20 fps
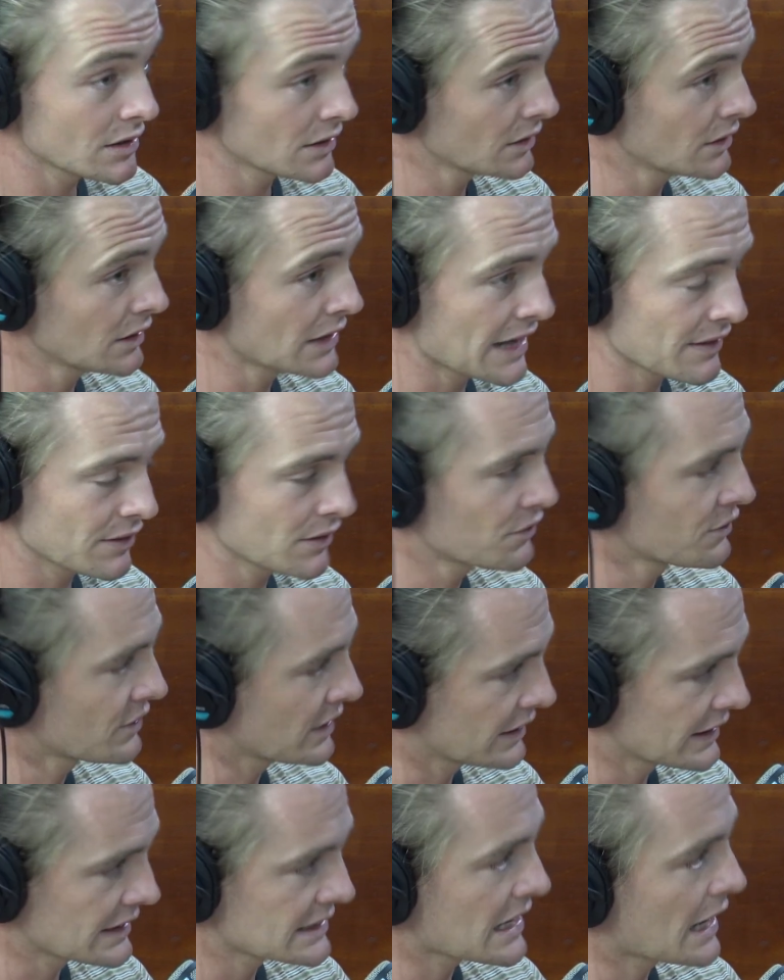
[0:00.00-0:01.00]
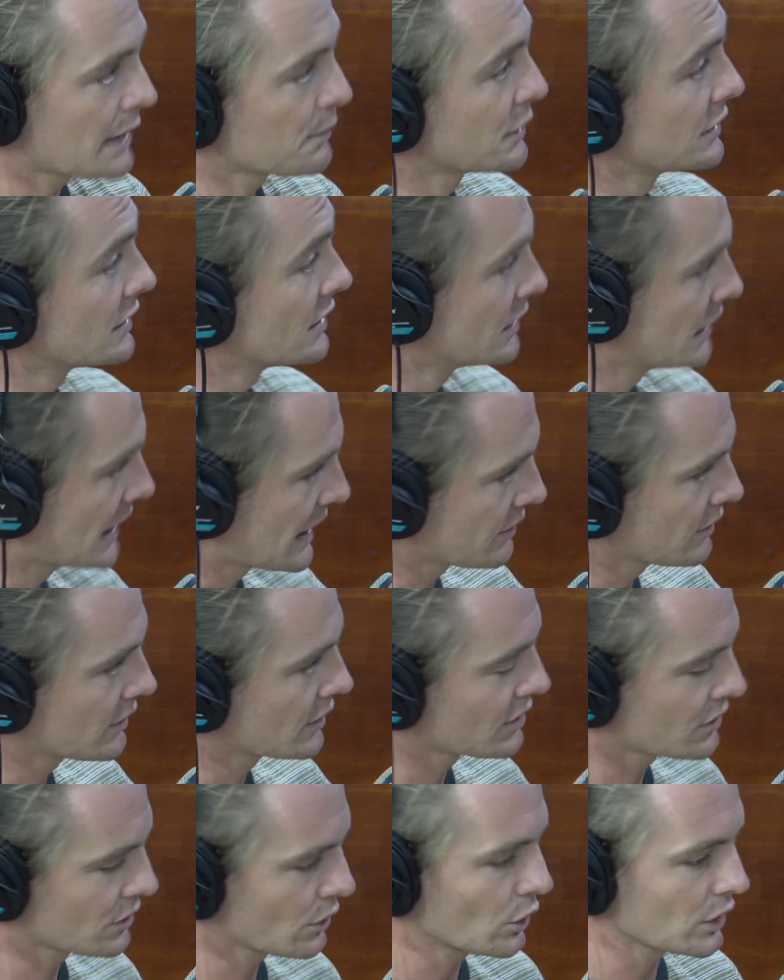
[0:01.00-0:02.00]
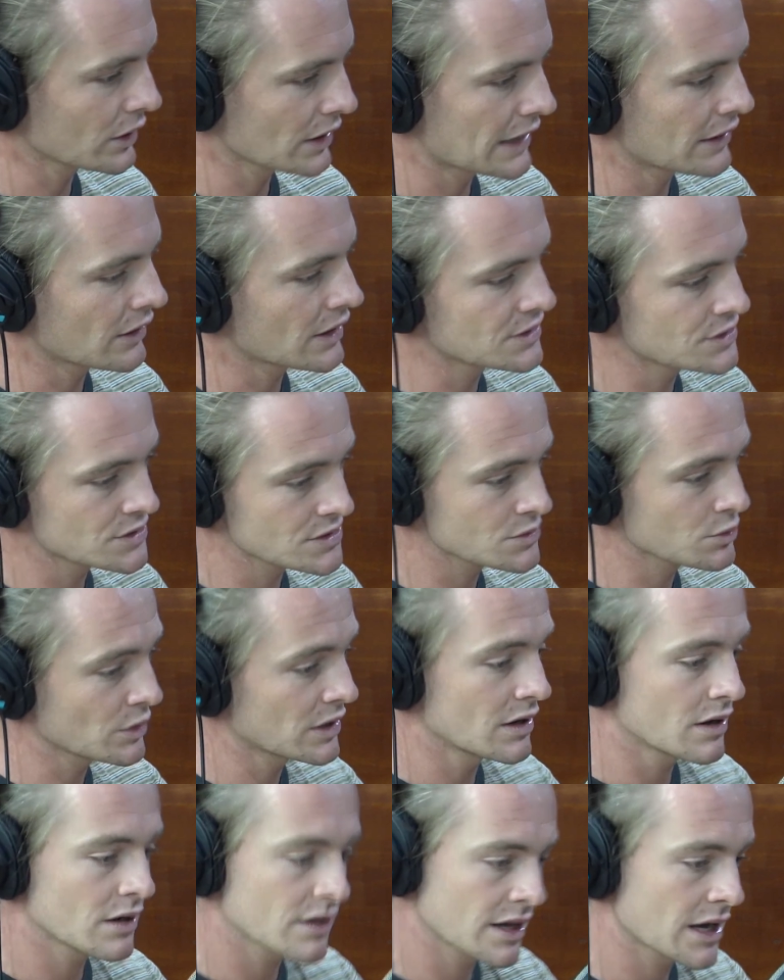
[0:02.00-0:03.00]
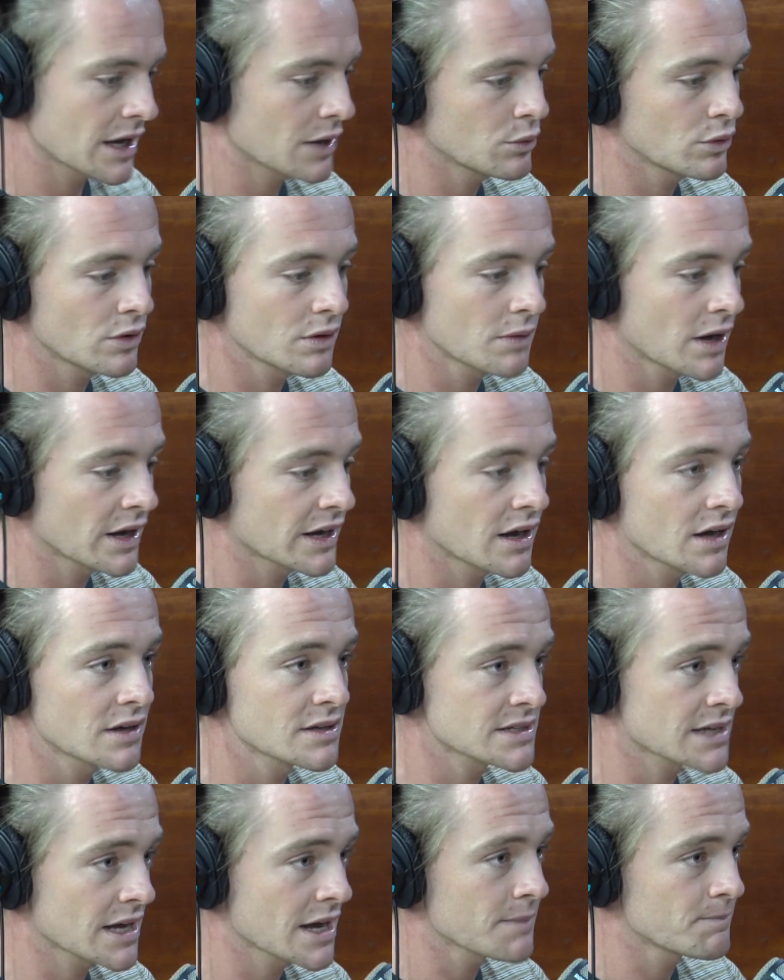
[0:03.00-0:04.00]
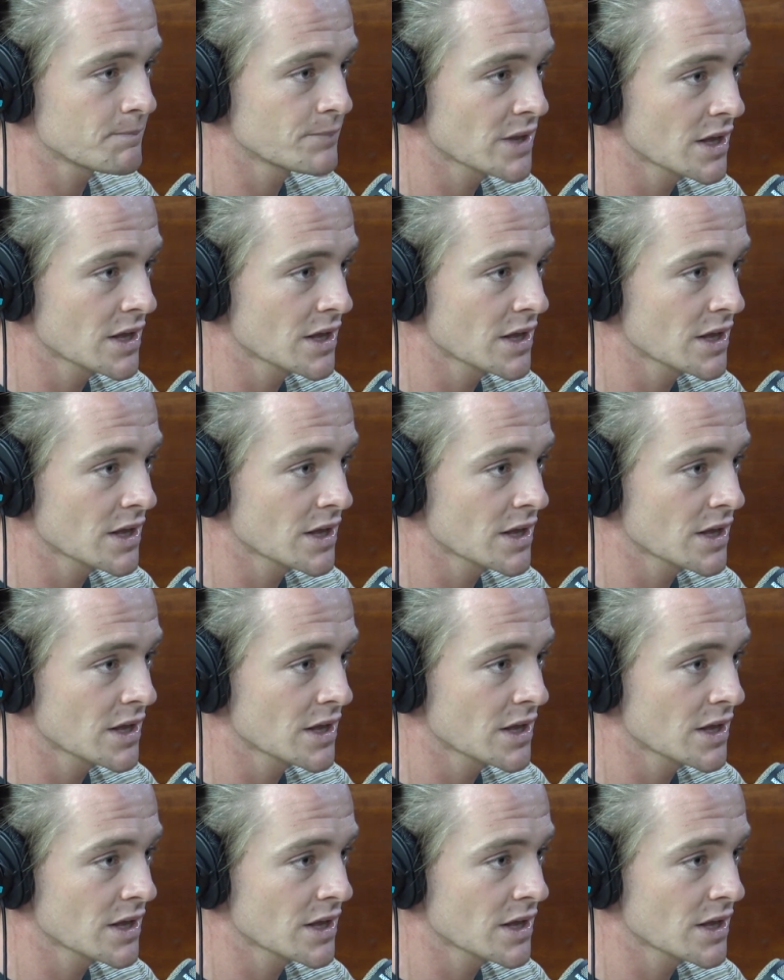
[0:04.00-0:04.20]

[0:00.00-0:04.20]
let the feelings happen, let the thought. And I just went, okay, well, I can't escape.